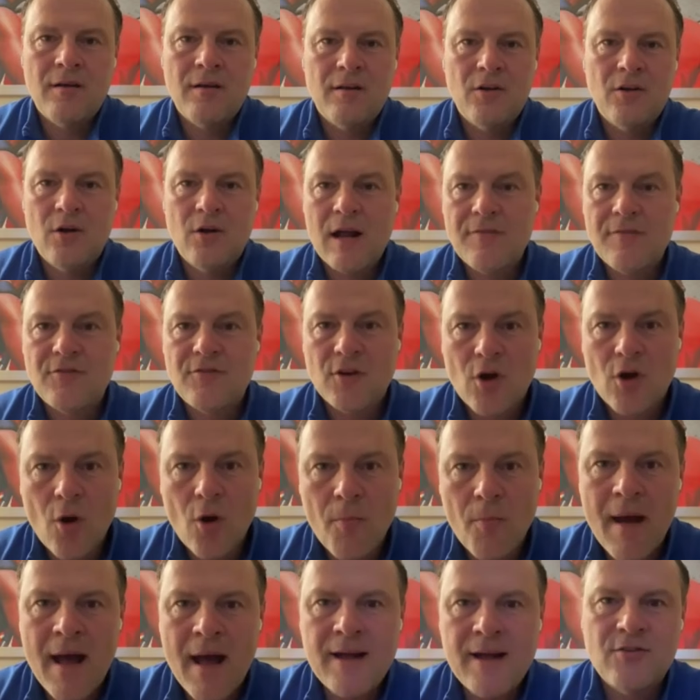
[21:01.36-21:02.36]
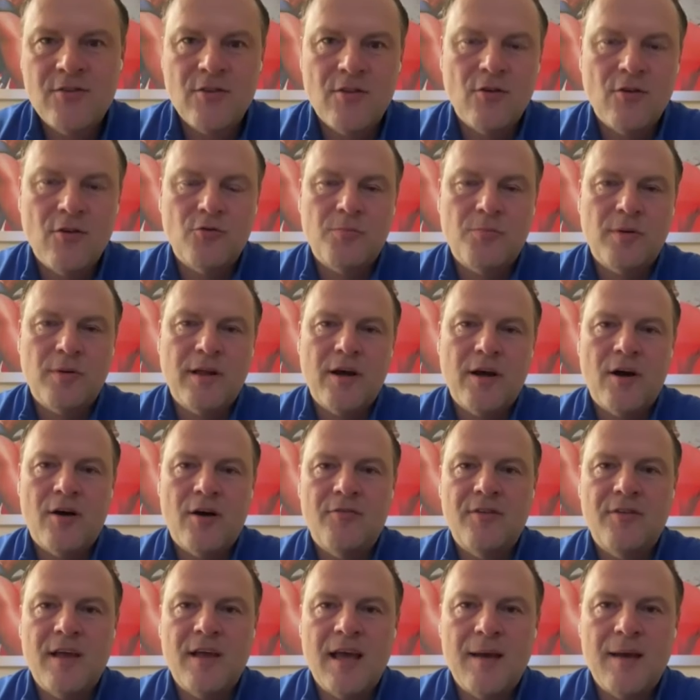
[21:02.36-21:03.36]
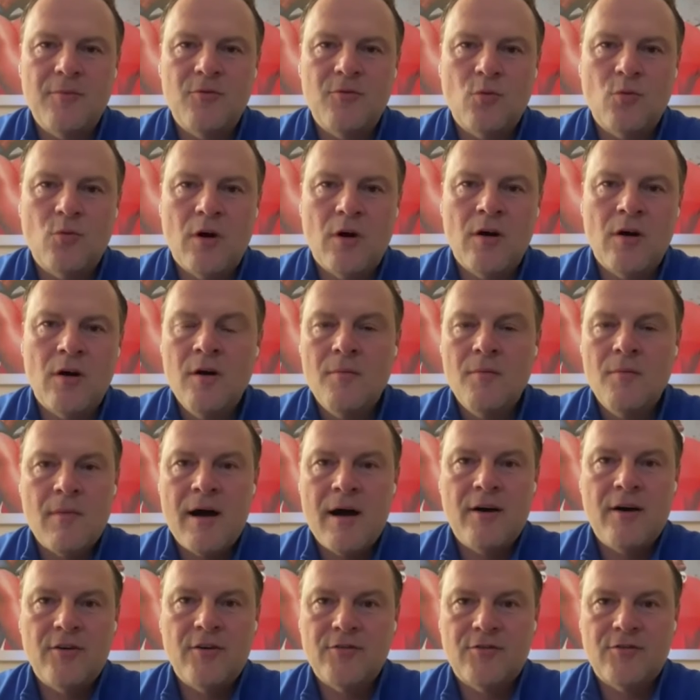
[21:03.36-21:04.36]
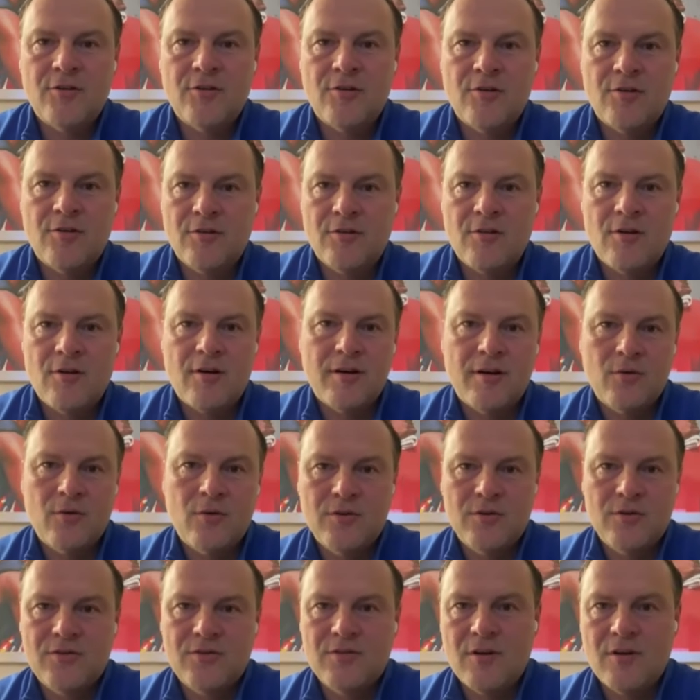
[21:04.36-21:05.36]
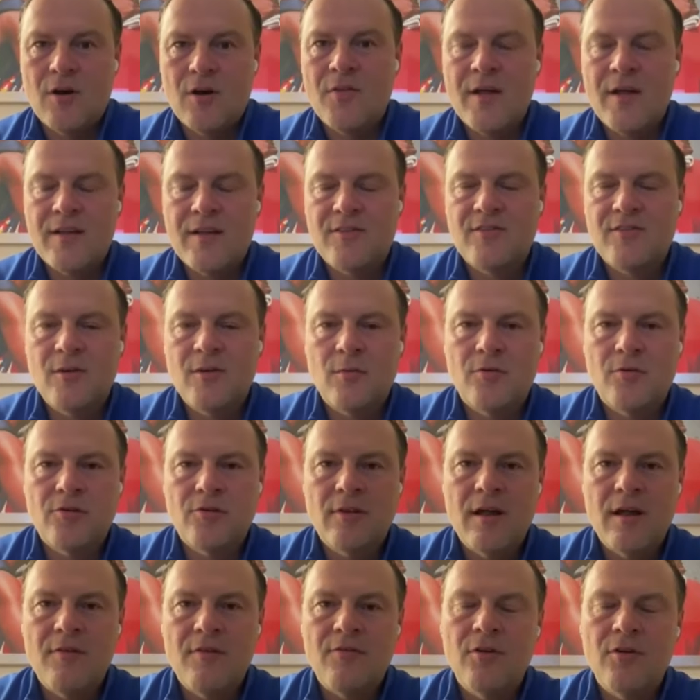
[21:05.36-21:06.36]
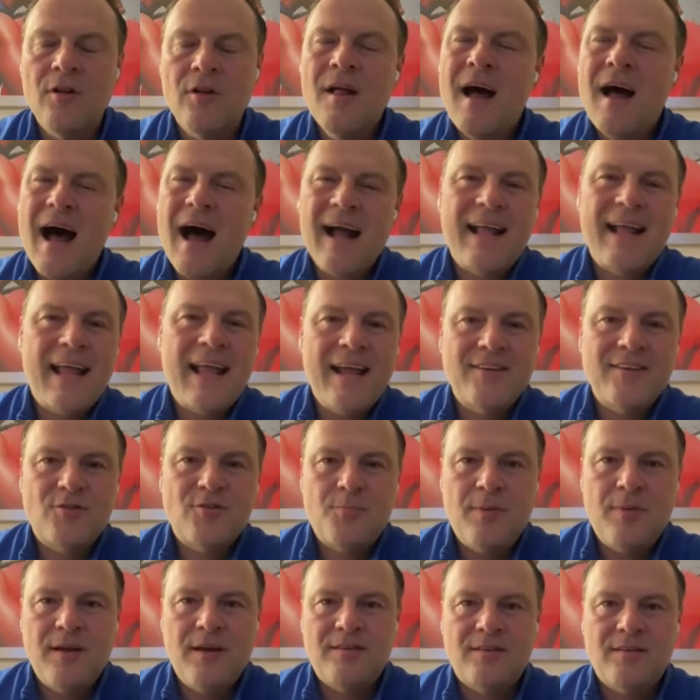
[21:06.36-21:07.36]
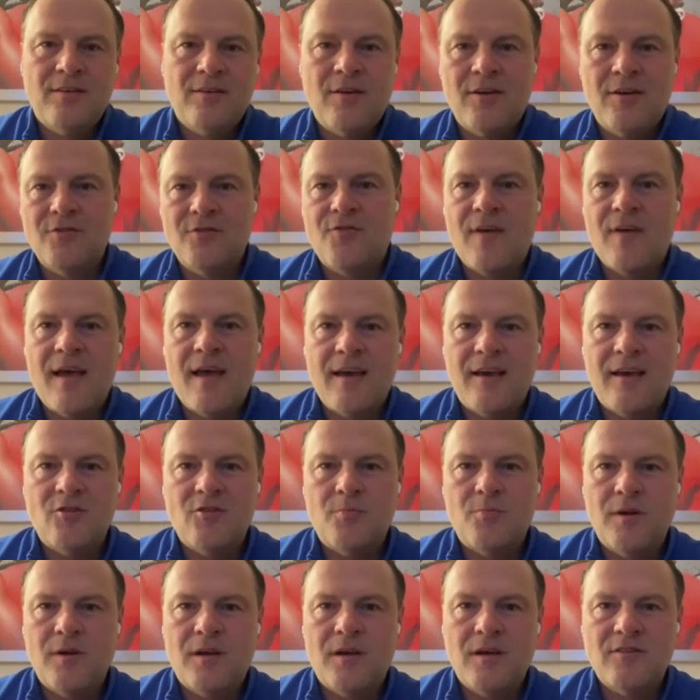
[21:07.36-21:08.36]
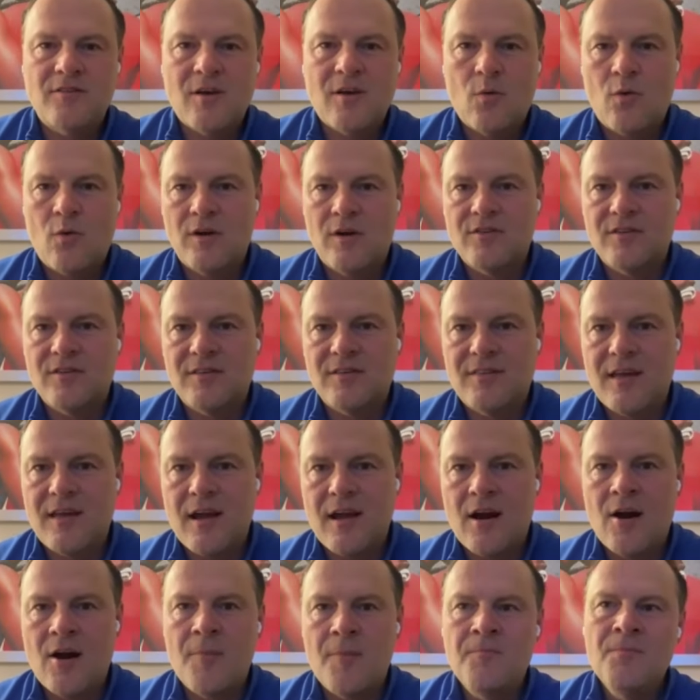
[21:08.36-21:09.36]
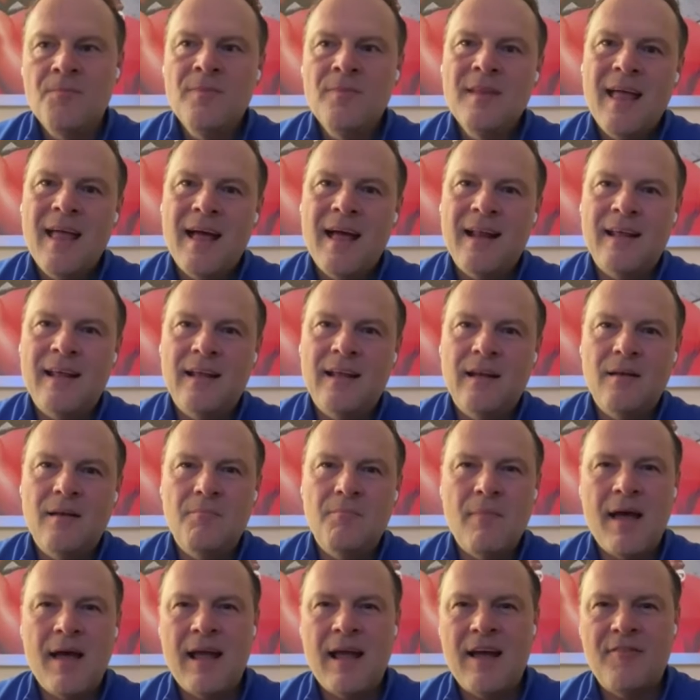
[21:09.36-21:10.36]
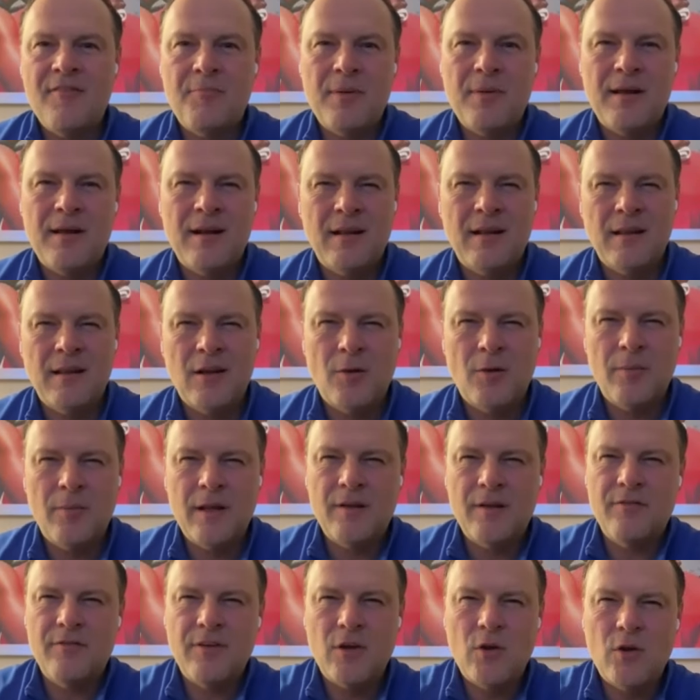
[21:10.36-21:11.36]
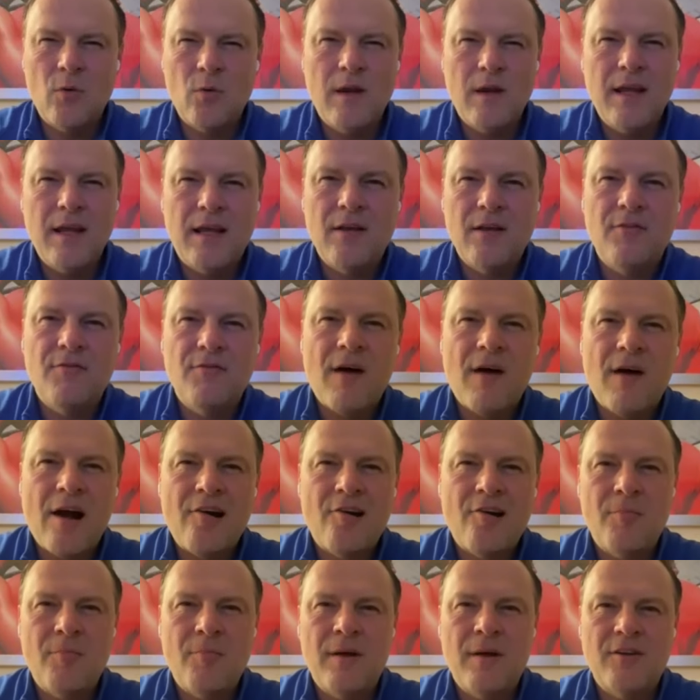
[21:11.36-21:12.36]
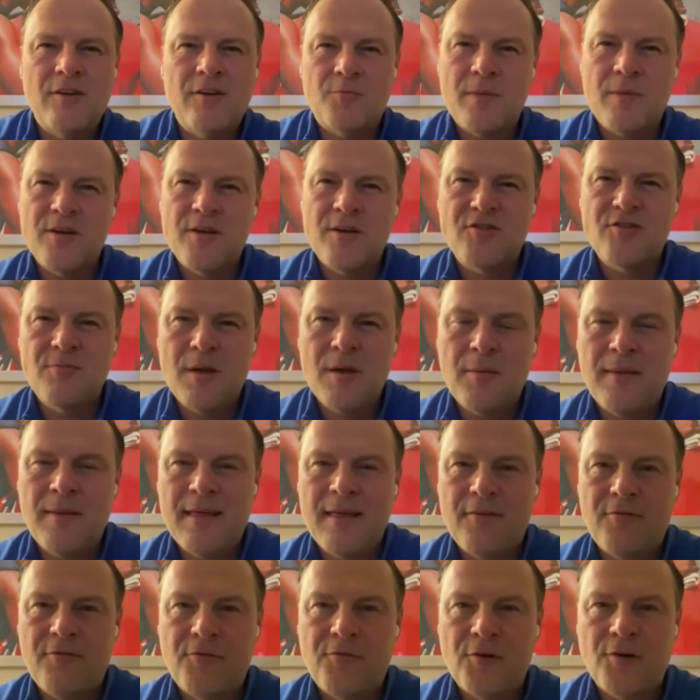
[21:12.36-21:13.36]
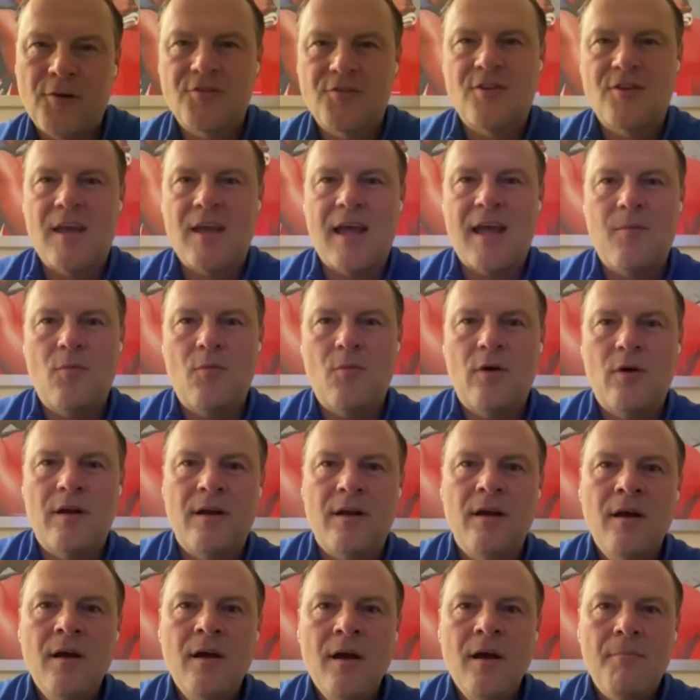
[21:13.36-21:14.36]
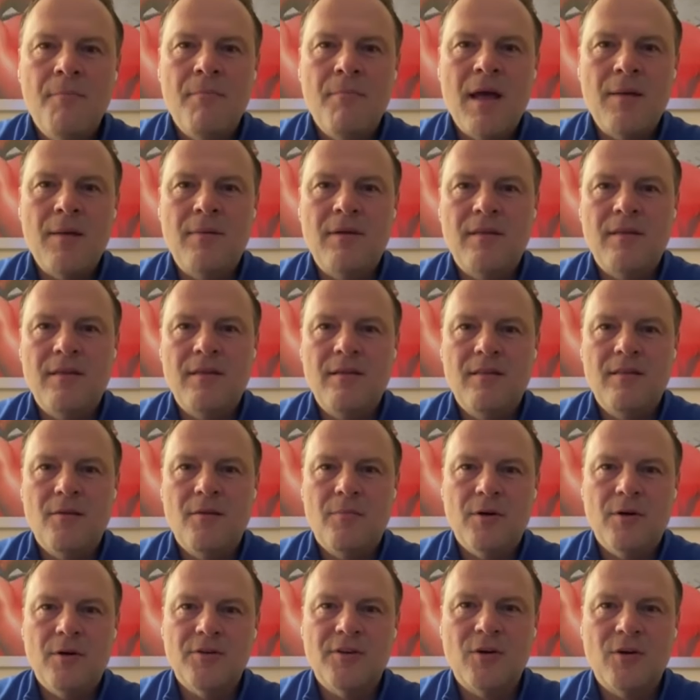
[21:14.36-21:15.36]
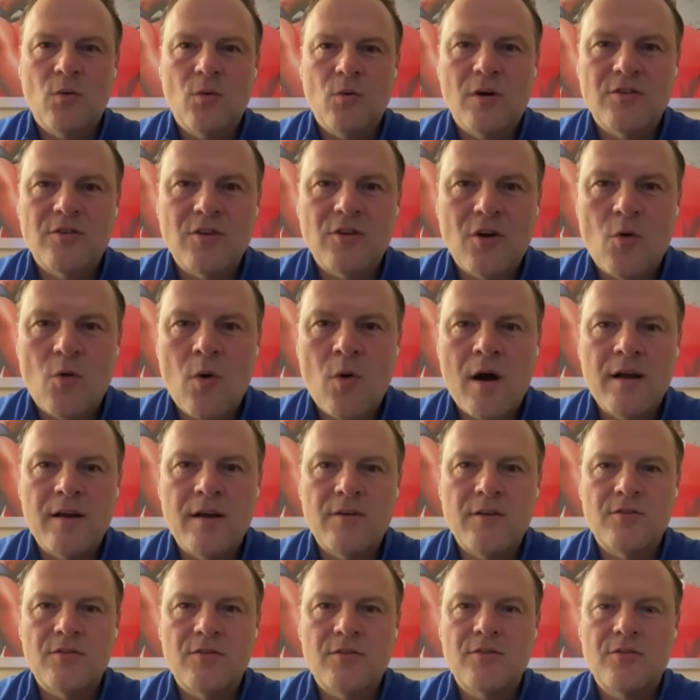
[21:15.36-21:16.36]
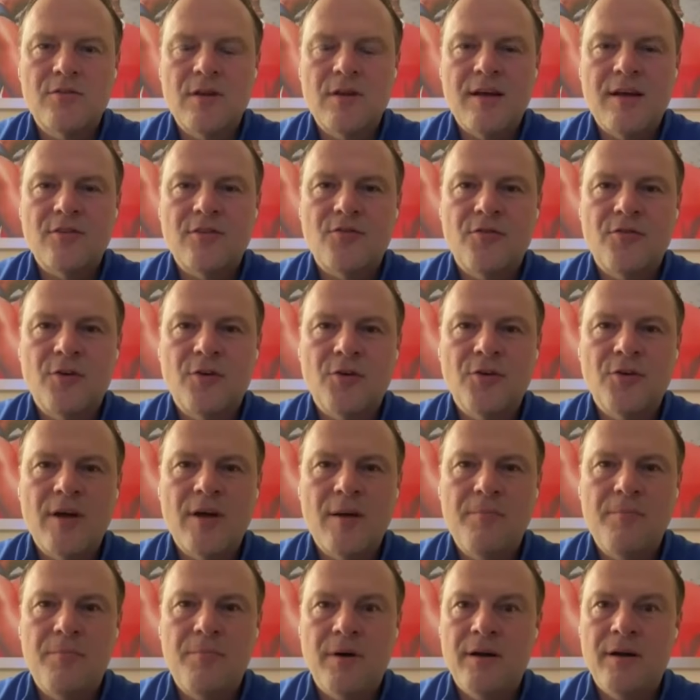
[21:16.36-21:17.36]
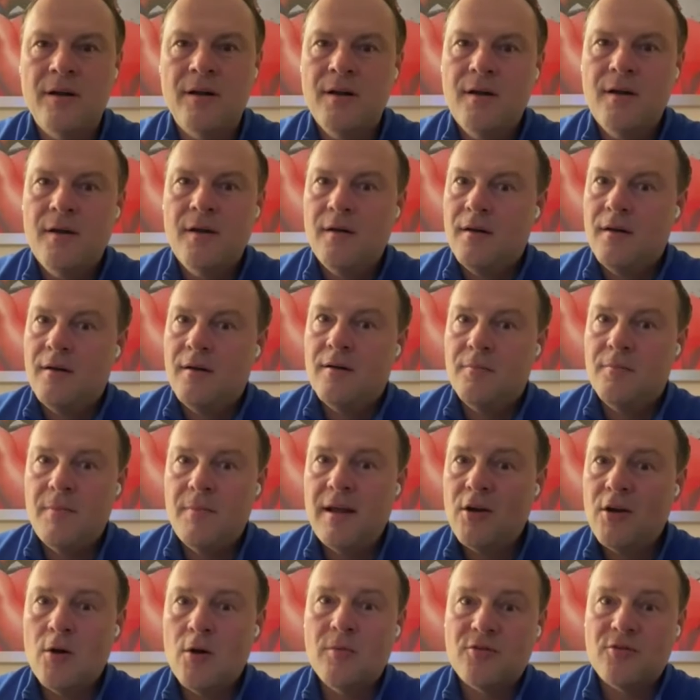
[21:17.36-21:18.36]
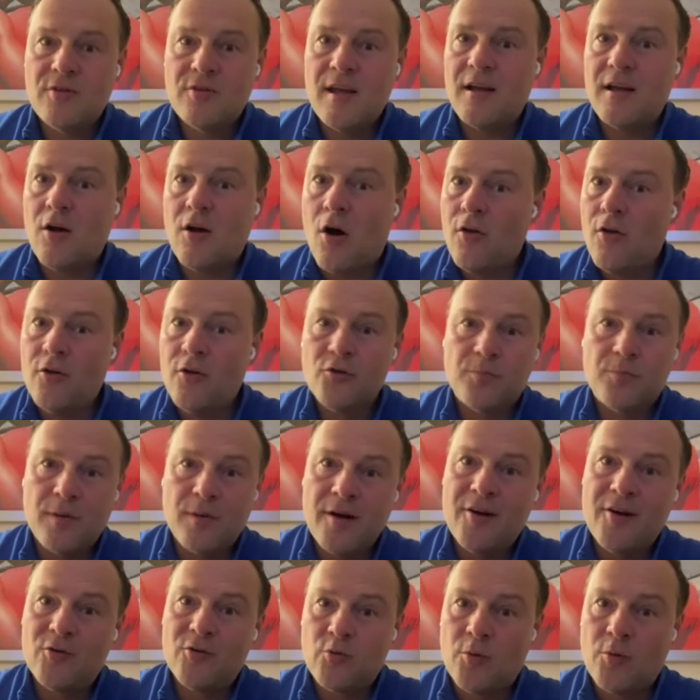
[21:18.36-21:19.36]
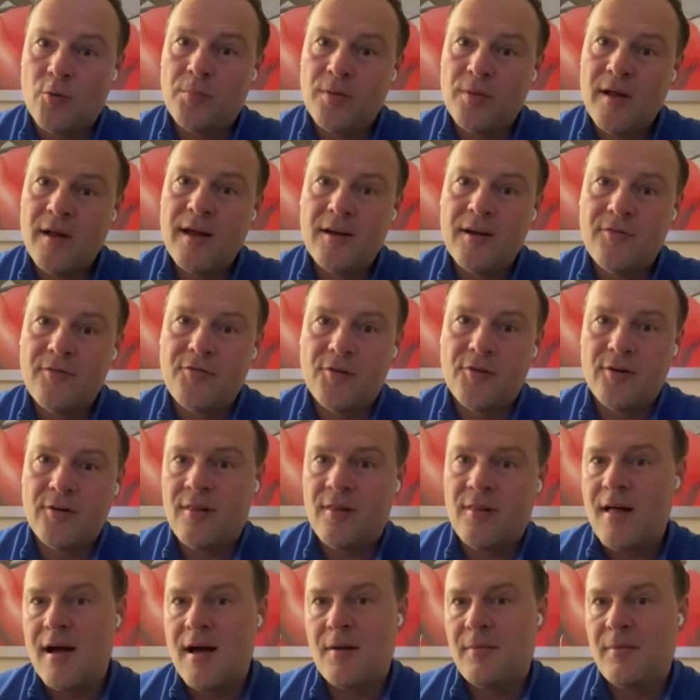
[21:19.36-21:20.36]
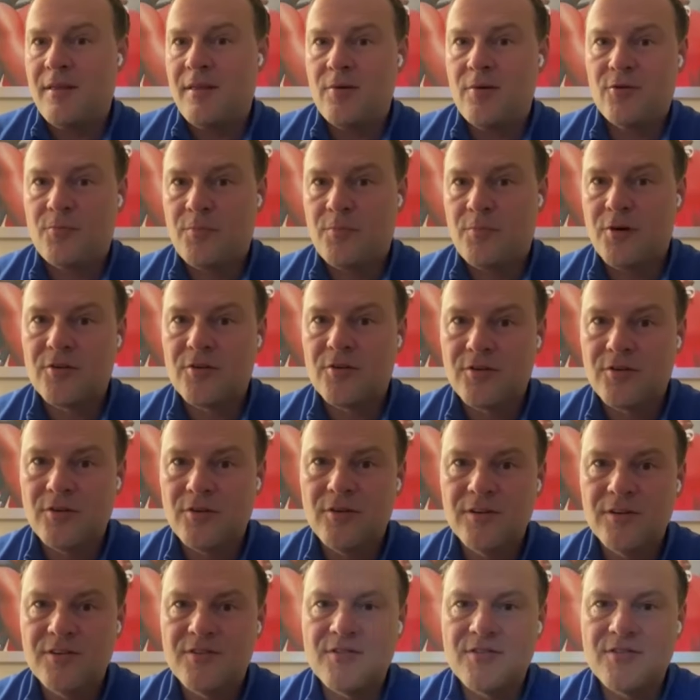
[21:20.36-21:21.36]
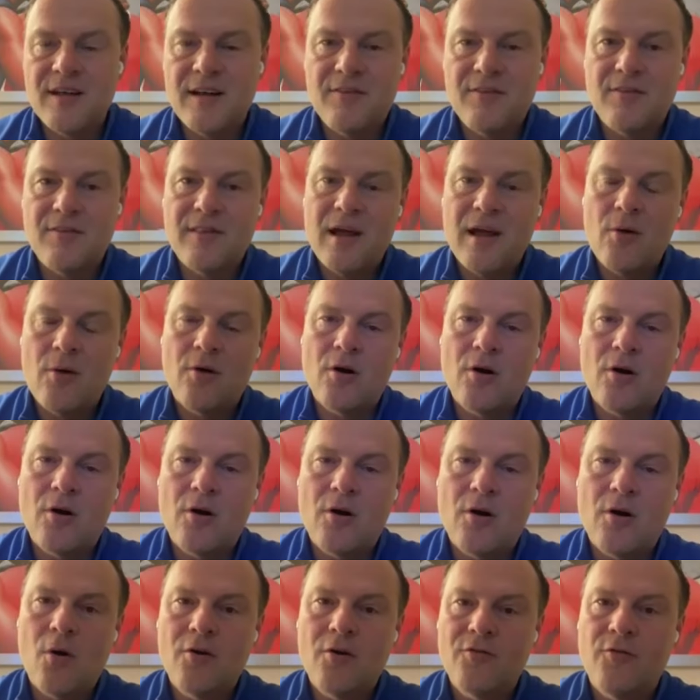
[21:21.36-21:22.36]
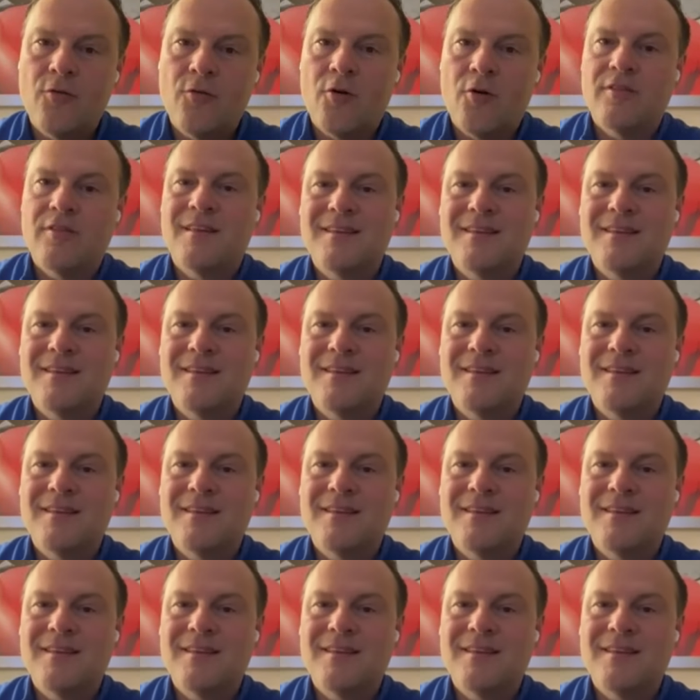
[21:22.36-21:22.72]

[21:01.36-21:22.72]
And you'd have to go back to those playoff games where Miles Turner thought it was on that similar level. I can't speak to Las Vegas because I wasn't there. And it may have been a little bit of a unique environment, especially maybe that first game when maybe the building wasn't quite as, as filled up. But make no mistake, all those players were playing for a lot. I mean, there was personal incentive and they were going for it.